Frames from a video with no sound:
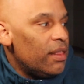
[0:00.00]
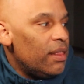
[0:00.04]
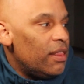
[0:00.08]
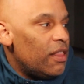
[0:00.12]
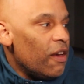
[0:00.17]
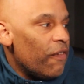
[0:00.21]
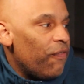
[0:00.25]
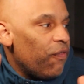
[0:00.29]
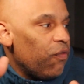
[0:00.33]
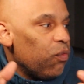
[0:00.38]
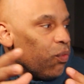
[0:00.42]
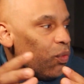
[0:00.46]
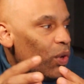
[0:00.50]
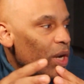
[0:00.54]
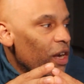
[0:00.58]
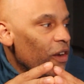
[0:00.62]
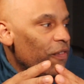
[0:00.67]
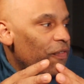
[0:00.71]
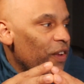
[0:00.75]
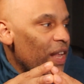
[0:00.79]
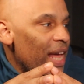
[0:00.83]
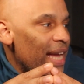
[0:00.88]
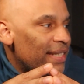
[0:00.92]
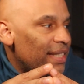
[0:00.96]
The
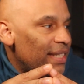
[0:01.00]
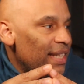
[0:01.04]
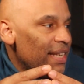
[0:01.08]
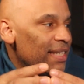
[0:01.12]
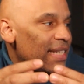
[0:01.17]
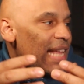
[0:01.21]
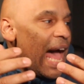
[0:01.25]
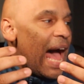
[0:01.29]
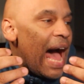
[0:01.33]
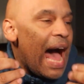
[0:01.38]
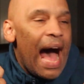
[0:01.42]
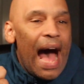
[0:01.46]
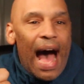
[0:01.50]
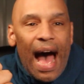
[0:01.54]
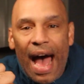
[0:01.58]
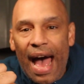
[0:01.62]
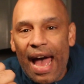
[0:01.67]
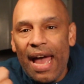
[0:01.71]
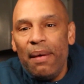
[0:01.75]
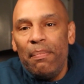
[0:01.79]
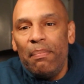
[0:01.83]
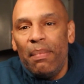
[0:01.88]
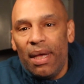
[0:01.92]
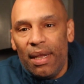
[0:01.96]
real flex is
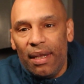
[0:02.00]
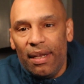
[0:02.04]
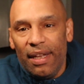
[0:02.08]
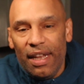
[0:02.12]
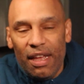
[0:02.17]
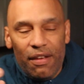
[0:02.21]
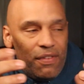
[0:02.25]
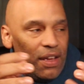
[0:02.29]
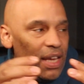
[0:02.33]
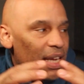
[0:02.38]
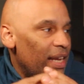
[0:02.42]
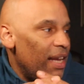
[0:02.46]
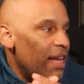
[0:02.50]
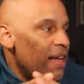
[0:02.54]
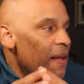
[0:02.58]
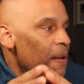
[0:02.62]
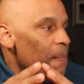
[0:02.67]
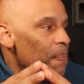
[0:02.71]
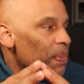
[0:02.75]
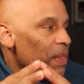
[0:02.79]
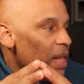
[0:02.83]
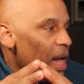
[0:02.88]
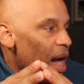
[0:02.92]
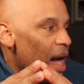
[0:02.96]
I'm living
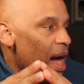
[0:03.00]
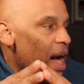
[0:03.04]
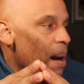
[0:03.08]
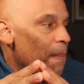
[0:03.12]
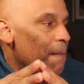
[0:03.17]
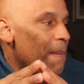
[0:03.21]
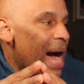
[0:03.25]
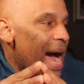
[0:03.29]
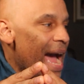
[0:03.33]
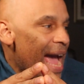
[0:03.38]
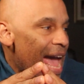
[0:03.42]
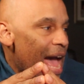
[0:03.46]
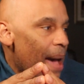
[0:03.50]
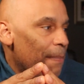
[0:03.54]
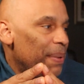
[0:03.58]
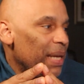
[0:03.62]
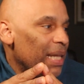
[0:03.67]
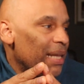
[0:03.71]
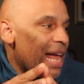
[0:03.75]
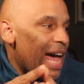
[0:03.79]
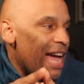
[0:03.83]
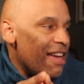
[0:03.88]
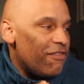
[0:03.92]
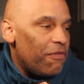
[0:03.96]
my
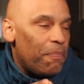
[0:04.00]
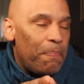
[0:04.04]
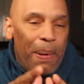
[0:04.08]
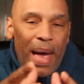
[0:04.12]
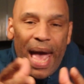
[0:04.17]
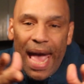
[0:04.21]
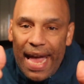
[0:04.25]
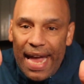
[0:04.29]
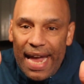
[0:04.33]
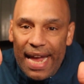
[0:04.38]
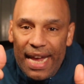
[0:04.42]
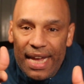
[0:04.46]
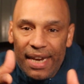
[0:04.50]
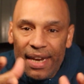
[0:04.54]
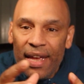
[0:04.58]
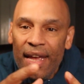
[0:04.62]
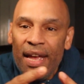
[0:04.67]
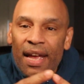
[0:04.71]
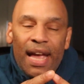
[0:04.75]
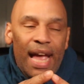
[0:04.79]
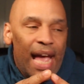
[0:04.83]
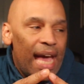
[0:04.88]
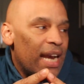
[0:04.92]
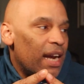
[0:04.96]
happy life,
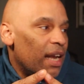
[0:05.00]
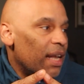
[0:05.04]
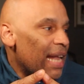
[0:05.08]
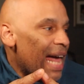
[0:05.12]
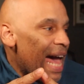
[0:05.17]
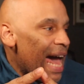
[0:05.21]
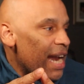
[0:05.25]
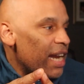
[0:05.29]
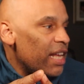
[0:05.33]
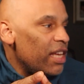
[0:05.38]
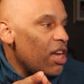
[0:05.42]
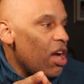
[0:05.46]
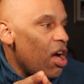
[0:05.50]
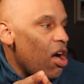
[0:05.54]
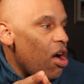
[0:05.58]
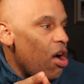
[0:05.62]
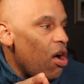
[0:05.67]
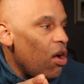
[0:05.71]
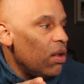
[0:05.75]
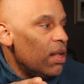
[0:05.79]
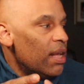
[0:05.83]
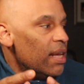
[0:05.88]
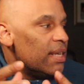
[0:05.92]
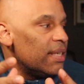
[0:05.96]
paid, and a lot of
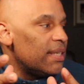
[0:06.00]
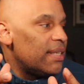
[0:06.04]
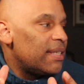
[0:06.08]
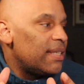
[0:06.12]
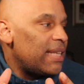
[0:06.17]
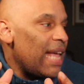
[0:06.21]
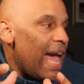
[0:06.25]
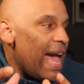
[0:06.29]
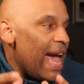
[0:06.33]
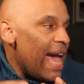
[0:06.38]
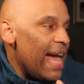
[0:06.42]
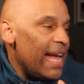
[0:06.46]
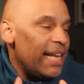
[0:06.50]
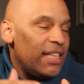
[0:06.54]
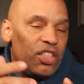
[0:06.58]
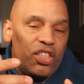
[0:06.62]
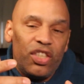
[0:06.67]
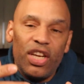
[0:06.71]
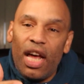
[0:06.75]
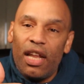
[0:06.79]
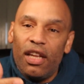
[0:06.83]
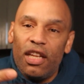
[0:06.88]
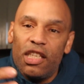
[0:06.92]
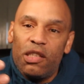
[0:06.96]
y'all sad,
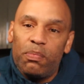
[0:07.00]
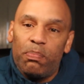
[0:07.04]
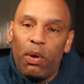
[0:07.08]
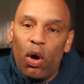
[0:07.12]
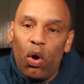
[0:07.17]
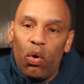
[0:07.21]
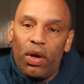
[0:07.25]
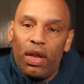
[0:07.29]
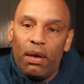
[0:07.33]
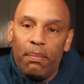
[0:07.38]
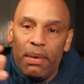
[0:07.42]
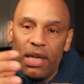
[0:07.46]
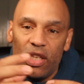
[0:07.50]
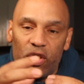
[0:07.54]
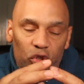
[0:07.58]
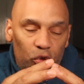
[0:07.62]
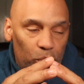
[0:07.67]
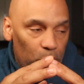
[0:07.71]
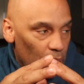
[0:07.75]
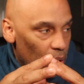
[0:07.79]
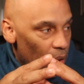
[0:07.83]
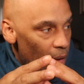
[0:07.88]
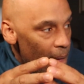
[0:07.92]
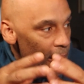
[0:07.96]
jealous, broken,
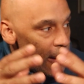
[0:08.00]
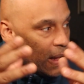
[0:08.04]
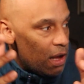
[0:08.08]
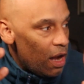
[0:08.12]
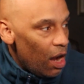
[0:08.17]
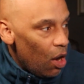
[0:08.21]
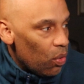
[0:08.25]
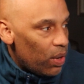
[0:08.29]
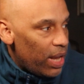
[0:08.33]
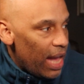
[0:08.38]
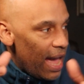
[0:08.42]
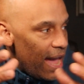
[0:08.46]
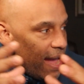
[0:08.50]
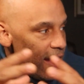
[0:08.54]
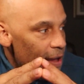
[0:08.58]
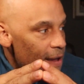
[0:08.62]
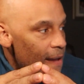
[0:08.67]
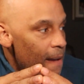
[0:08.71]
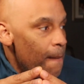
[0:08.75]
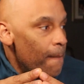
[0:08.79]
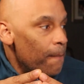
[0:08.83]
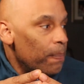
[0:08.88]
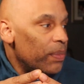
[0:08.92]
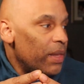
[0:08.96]
miserable.
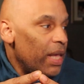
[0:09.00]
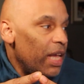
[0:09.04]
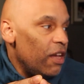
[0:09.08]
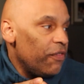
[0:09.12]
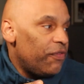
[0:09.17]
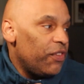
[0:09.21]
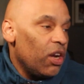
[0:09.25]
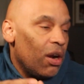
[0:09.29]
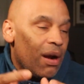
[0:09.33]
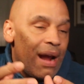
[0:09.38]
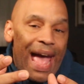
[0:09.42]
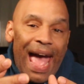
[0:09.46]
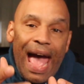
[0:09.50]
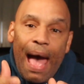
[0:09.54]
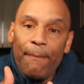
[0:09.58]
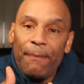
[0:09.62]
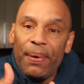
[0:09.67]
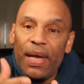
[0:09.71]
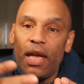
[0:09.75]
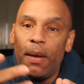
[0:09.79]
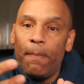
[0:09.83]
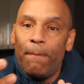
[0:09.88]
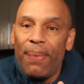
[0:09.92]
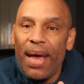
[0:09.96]
Okay, if you're
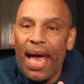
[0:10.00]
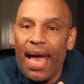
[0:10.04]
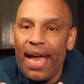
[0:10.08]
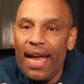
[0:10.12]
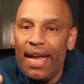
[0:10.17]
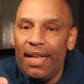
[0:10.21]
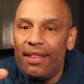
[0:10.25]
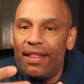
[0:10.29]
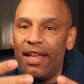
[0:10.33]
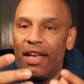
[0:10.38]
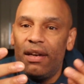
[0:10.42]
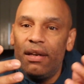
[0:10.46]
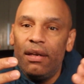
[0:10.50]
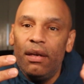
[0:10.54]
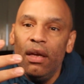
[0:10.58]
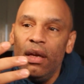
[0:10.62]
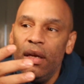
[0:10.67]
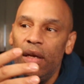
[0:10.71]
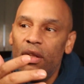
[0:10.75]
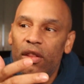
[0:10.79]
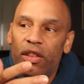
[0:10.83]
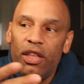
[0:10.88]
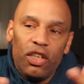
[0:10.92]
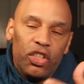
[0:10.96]
happy and paid, then
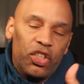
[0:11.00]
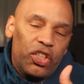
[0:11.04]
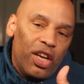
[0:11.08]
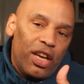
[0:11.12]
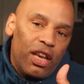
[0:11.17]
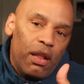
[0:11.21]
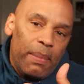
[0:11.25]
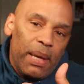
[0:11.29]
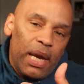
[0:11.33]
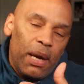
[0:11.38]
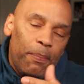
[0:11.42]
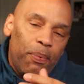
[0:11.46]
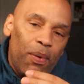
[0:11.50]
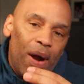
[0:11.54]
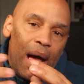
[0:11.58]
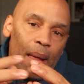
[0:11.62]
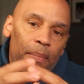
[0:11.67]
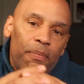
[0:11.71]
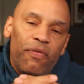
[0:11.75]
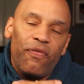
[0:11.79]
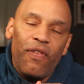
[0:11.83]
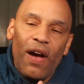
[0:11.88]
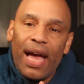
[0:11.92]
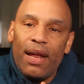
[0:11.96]
there shouldn't have been a
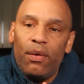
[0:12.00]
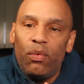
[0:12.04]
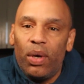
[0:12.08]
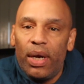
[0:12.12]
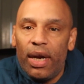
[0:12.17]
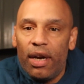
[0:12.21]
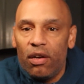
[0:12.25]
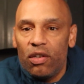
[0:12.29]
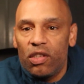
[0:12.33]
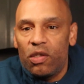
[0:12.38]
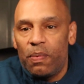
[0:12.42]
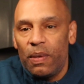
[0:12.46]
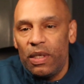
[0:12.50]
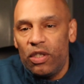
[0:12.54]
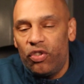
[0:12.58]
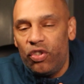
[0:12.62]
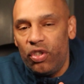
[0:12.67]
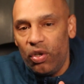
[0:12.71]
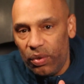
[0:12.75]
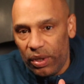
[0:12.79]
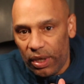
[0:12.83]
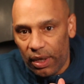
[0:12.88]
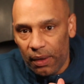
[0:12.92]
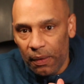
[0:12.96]
problem fighting with Errol Spence
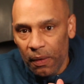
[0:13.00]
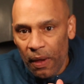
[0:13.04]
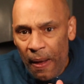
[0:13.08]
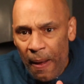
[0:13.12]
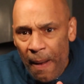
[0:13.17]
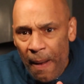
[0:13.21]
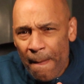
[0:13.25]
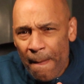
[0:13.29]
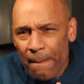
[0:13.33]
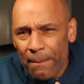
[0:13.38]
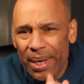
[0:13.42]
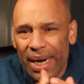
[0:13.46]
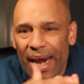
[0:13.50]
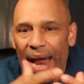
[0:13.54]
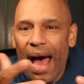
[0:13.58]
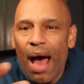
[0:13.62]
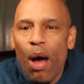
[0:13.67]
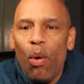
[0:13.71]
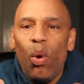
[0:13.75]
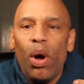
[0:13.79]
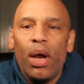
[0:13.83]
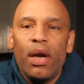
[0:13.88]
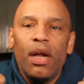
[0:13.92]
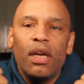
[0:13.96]
Jr. But
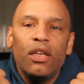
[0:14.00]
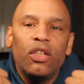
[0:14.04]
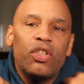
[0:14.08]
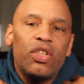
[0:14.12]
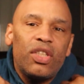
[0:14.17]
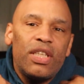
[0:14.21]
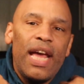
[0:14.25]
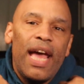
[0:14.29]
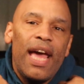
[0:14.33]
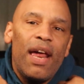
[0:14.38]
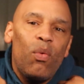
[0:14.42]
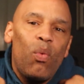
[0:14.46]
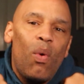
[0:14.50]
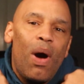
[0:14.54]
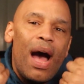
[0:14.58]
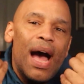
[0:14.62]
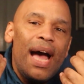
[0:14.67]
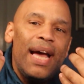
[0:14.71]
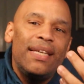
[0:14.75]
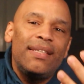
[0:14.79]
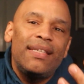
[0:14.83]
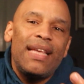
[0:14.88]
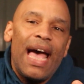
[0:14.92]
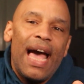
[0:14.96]
I want to understand
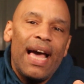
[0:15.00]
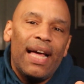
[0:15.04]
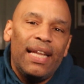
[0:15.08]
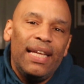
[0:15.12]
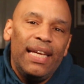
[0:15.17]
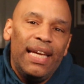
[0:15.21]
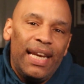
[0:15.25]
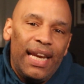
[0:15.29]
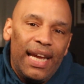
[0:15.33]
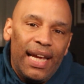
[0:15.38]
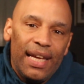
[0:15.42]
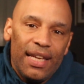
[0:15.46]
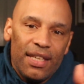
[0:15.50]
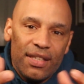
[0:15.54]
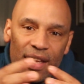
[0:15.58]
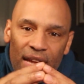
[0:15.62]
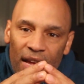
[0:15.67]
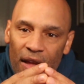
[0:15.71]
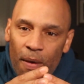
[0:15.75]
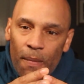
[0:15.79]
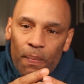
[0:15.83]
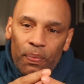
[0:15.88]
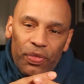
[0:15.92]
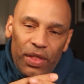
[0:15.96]
why exactly it is
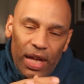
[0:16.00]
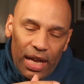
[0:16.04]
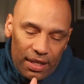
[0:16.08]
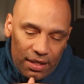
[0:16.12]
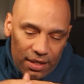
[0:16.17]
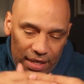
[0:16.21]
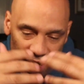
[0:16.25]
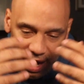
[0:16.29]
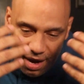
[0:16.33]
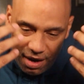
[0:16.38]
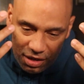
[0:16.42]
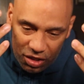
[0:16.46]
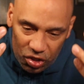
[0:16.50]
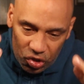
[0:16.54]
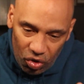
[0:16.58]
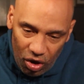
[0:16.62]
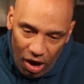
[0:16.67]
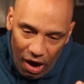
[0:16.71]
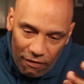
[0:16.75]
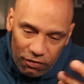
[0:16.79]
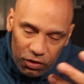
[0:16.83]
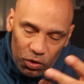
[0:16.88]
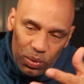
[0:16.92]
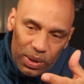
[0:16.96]
that Terence
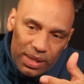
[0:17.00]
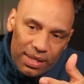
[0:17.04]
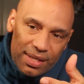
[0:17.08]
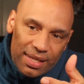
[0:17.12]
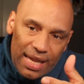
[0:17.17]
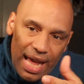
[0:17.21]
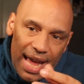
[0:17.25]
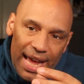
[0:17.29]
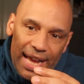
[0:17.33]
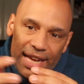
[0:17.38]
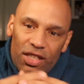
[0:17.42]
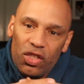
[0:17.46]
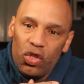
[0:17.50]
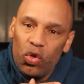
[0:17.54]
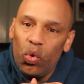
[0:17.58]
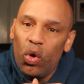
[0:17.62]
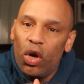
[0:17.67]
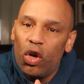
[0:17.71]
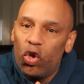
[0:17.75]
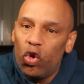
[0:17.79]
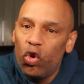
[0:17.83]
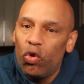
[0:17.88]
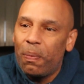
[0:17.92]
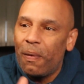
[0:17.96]
Crawford would say
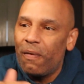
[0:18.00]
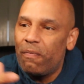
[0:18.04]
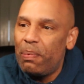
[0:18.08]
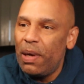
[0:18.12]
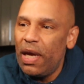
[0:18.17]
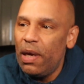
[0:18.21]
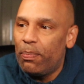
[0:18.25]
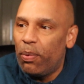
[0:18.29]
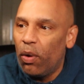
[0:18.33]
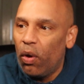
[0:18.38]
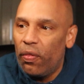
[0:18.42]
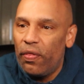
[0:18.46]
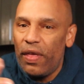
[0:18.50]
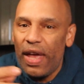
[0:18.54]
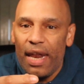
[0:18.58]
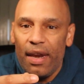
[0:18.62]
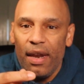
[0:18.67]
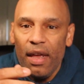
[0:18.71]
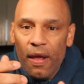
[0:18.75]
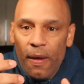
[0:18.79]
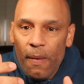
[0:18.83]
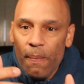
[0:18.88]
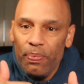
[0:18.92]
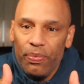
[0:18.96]
to a group of people
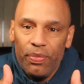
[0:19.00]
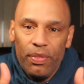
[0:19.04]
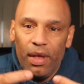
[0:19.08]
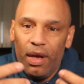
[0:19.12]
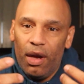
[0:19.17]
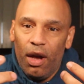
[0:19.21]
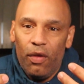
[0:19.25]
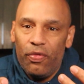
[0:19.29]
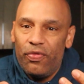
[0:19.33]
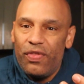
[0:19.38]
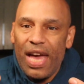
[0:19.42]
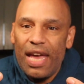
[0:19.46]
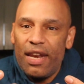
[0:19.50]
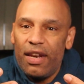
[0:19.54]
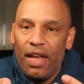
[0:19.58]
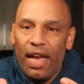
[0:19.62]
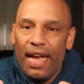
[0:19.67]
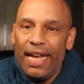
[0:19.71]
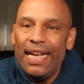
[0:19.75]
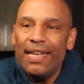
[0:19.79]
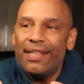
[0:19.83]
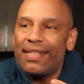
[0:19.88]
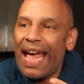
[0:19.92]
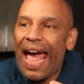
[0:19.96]
that
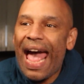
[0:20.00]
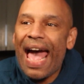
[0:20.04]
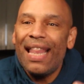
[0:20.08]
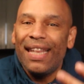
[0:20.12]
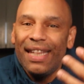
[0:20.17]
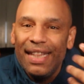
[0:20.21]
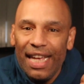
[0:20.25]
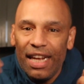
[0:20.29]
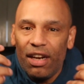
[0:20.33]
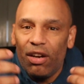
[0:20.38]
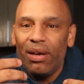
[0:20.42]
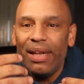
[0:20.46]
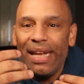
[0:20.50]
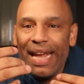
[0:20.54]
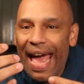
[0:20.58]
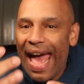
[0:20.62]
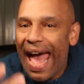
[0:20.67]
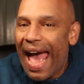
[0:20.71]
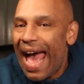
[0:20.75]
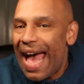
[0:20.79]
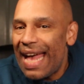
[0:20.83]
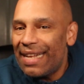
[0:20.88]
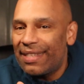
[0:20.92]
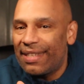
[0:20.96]
he's literally
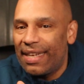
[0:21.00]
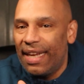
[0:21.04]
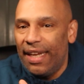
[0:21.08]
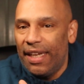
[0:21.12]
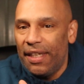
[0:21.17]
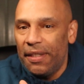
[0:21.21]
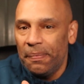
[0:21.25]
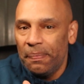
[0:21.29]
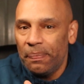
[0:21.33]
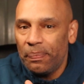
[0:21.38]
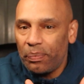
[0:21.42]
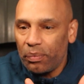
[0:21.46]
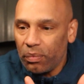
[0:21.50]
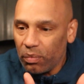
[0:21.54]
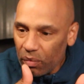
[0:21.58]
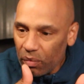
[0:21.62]
asking